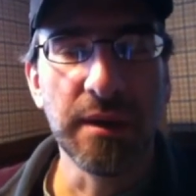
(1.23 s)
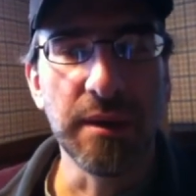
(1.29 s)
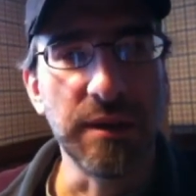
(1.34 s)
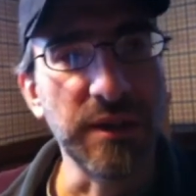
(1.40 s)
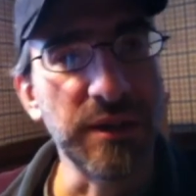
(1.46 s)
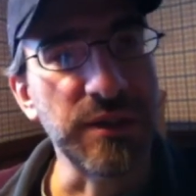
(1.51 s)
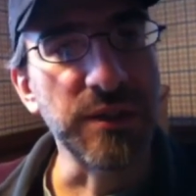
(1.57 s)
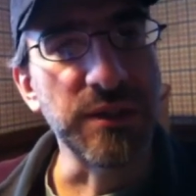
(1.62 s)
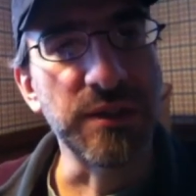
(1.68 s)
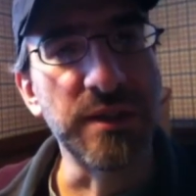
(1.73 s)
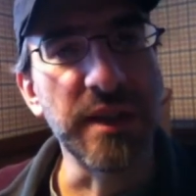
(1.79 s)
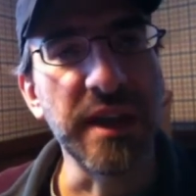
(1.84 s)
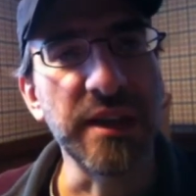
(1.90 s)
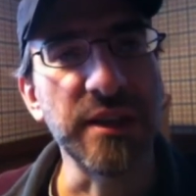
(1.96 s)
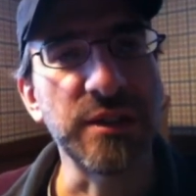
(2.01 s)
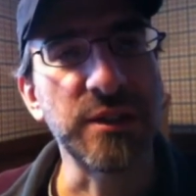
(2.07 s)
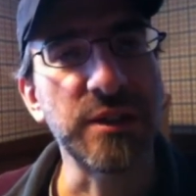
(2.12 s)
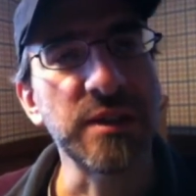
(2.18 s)
This is
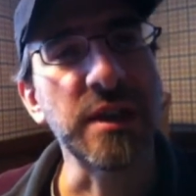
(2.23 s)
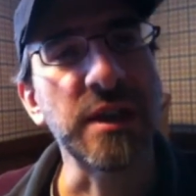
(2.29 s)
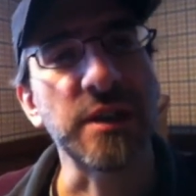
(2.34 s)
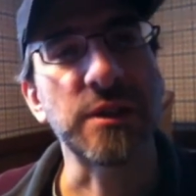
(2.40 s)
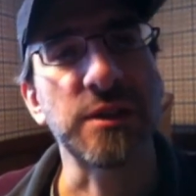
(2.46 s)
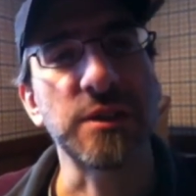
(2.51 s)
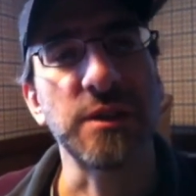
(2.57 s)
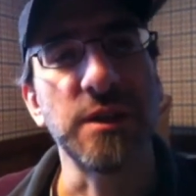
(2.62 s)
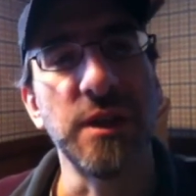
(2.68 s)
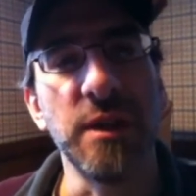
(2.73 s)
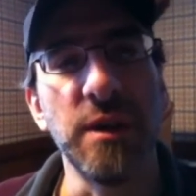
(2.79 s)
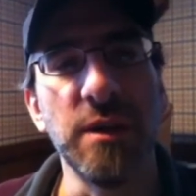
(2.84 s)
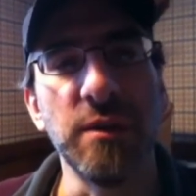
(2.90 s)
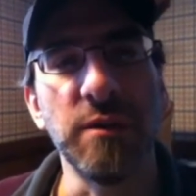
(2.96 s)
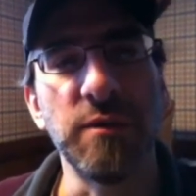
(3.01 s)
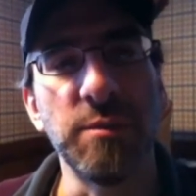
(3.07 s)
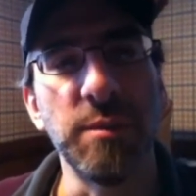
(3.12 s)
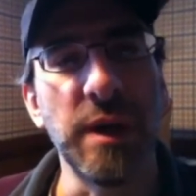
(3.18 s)
day 6
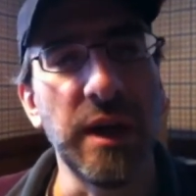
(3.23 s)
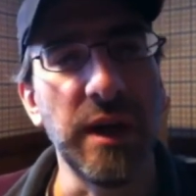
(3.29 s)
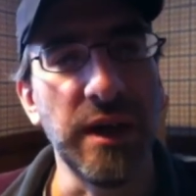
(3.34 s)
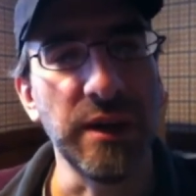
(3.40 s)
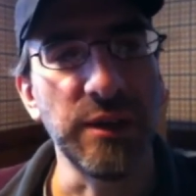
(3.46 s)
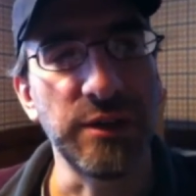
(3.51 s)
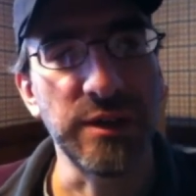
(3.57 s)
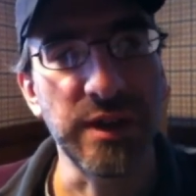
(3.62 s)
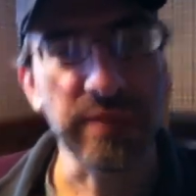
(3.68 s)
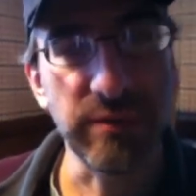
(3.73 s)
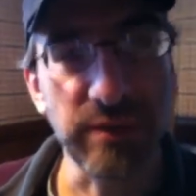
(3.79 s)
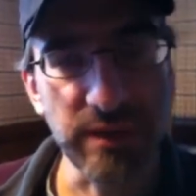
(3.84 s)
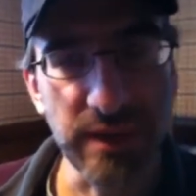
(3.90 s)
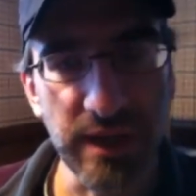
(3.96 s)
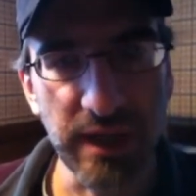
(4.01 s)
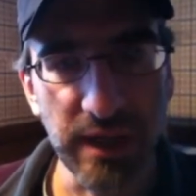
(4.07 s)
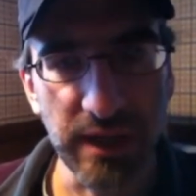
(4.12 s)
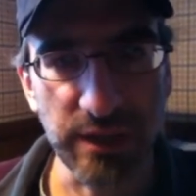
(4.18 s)
of my
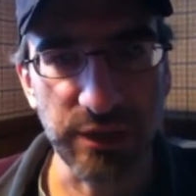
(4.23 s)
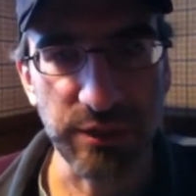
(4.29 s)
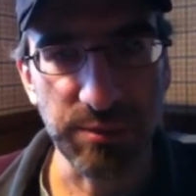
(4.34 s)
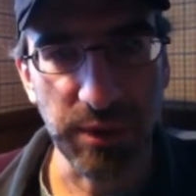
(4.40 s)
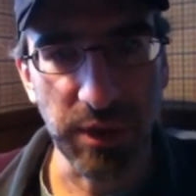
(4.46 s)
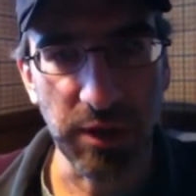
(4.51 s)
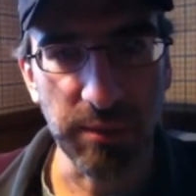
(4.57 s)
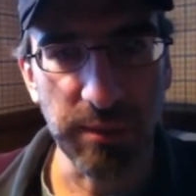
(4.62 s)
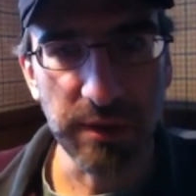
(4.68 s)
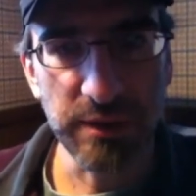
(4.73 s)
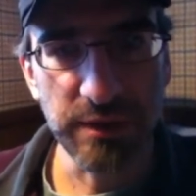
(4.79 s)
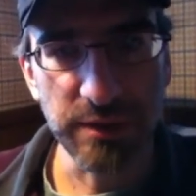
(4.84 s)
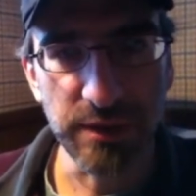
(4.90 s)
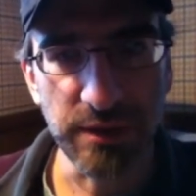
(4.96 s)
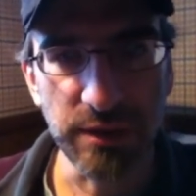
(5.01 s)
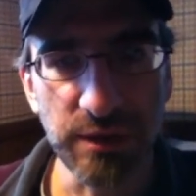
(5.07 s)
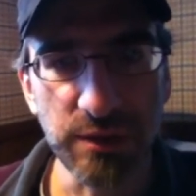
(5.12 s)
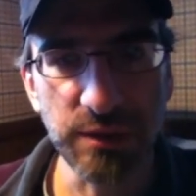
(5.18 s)
7-day experiment
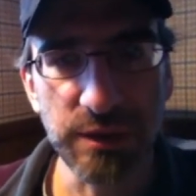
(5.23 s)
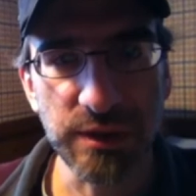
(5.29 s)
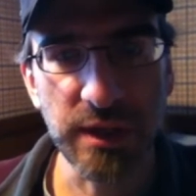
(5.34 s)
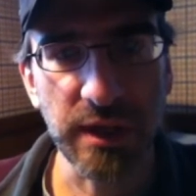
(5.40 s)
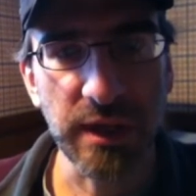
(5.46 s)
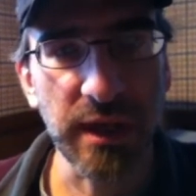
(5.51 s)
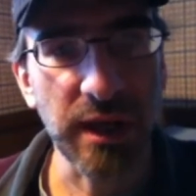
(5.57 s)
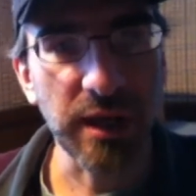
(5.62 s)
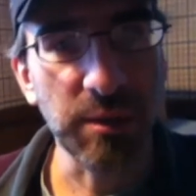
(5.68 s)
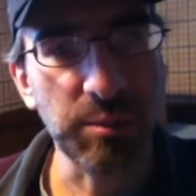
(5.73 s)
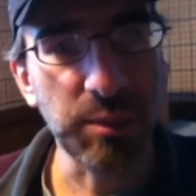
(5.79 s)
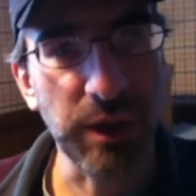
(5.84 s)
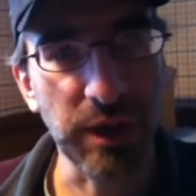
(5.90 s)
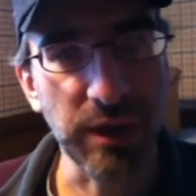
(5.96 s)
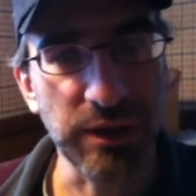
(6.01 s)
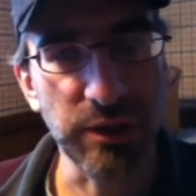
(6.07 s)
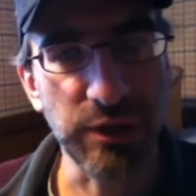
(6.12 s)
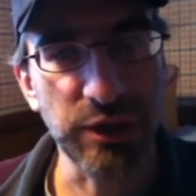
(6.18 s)
in using an
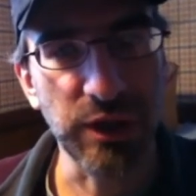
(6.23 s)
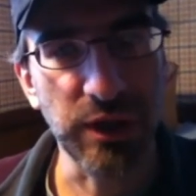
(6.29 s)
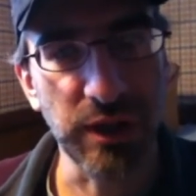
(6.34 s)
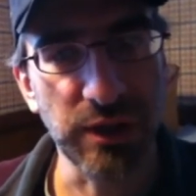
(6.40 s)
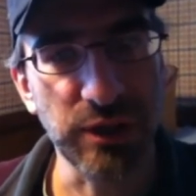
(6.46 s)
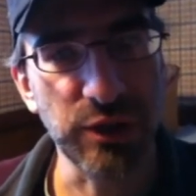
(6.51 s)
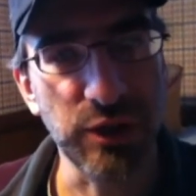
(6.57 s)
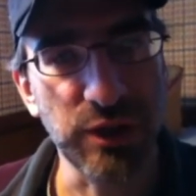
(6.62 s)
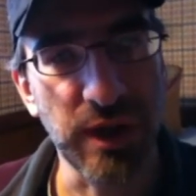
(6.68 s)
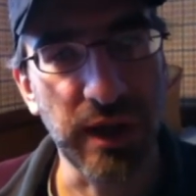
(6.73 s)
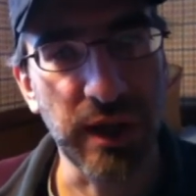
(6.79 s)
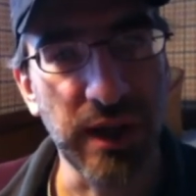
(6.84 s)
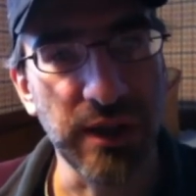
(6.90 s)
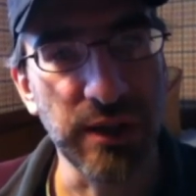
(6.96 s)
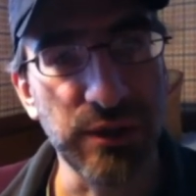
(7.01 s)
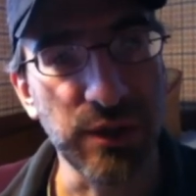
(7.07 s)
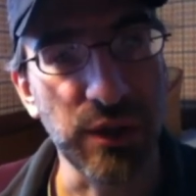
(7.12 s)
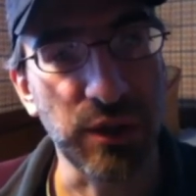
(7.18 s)
iPod Touch
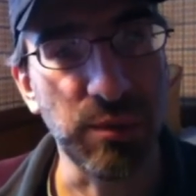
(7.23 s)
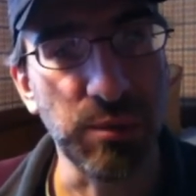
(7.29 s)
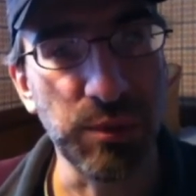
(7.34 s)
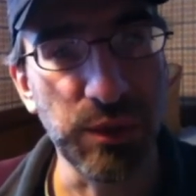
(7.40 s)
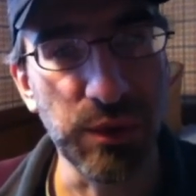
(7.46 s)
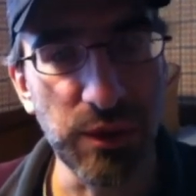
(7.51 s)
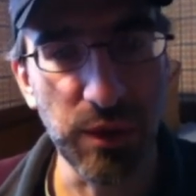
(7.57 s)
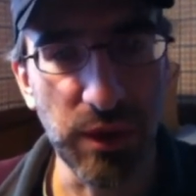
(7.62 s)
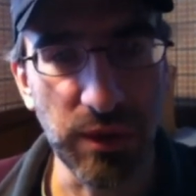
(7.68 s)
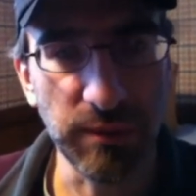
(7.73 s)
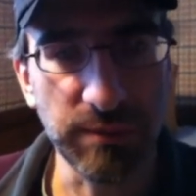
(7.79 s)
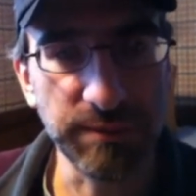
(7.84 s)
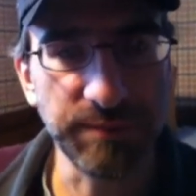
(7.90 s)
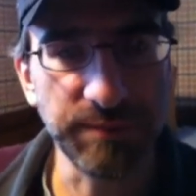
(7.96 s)
as a computer.